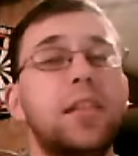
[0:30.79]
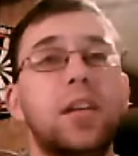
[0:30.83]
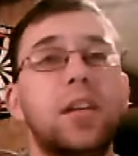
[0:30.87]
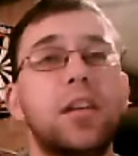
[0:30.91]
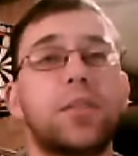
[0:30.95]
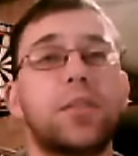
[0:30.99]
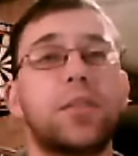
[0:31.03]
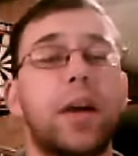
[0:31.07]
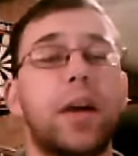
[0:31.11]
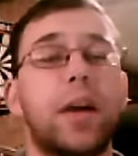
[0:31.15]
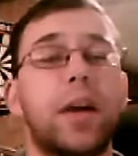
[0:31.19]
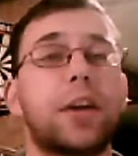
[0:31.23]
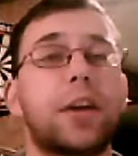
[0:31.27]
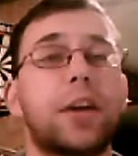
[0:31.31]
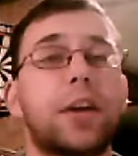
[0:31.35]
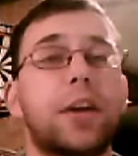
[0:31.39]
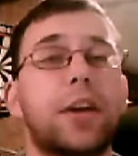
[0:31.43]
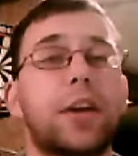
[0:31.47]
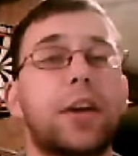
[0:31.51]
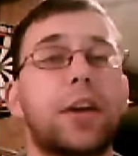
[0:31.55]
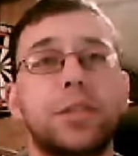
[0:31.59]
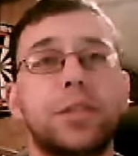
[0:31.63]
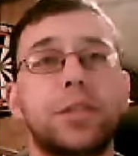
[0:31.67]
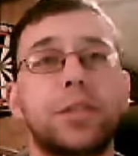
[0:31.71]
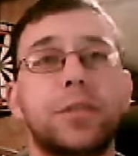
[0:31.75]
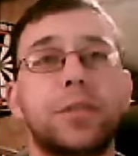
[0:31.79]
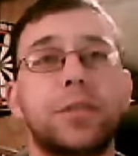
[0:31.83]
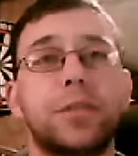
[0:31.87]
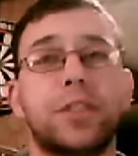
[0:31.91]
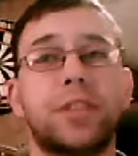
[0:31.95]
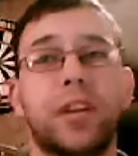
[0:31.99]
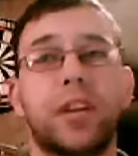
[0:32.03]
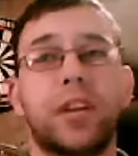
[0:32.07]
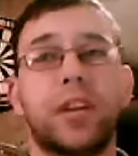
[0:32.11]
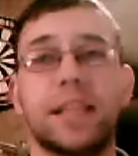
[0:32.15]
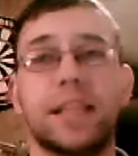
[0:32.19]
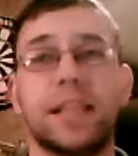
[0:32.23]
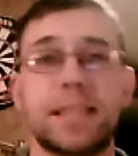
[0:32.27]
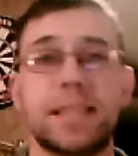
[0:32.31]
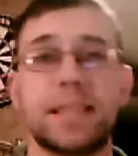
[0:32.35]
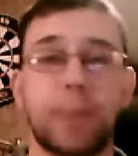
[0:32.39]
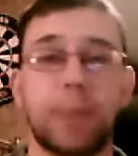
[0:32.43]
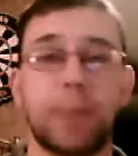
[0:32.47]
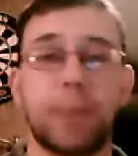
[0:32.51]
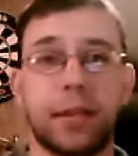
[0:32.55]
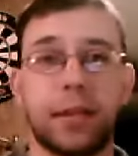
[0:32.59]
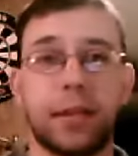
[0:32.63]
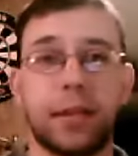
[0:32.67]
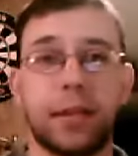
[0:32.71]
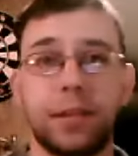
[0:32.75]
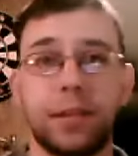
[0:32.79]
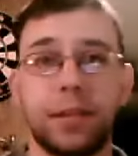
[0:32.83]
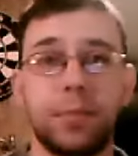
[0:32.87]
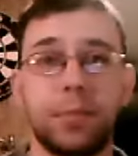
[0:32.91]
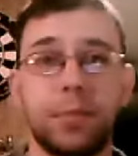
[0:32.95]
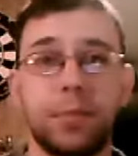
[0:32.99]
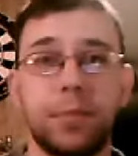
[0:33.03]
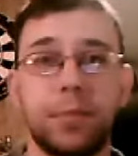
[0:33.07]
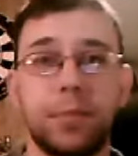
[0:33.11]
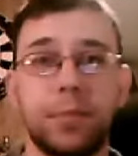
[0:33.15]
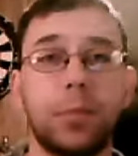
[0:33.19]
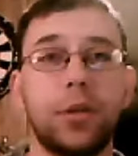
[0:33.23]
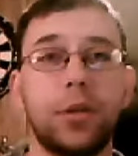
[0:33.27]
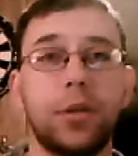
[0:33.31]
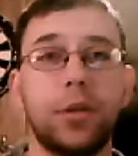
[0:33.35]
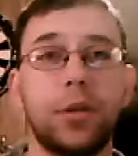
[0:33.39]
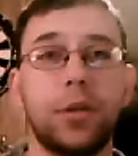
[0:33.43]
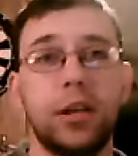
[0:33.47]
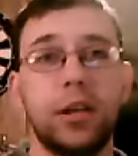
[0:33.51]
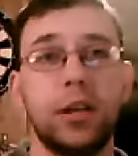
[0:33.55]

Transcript: so I encourage you to start inspecting people,